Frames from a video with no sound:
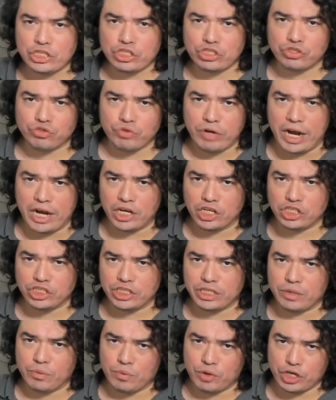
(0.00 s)
strategy
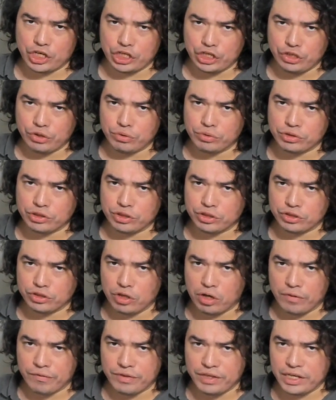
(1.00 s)
that we're going to use to
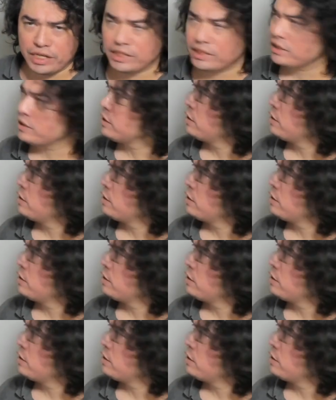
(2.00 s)
solve this